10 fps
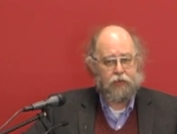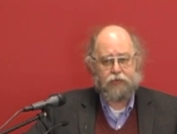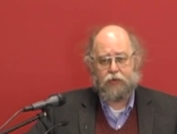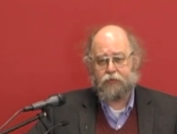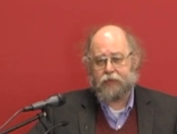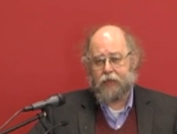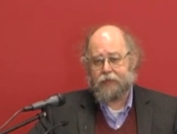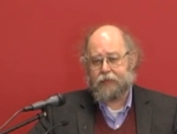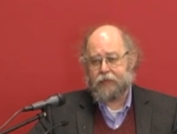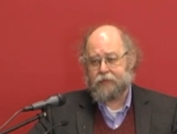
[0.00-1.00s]
So the
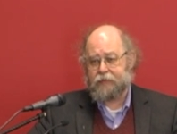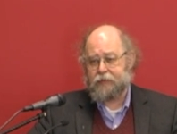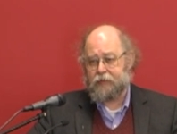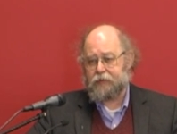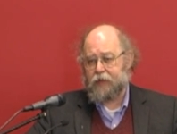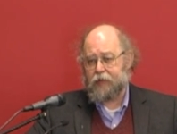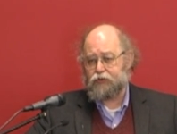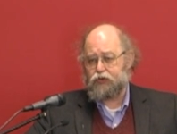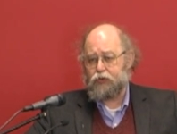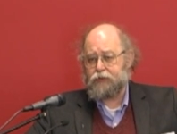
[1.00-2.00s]
idea isn't that
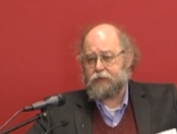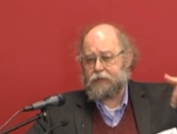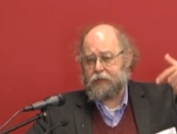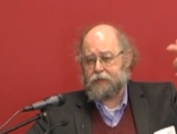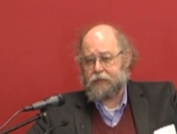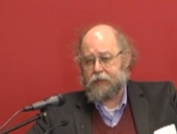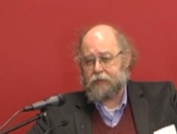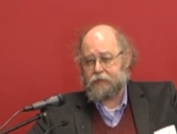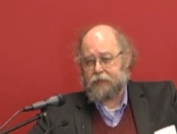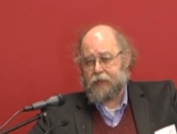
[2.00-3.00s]
God chooses these
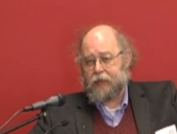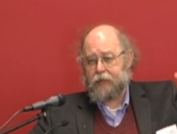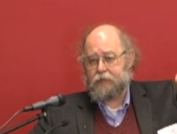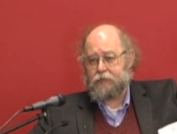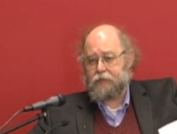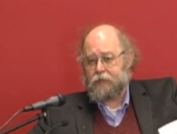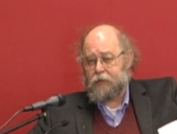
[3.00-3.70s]
things and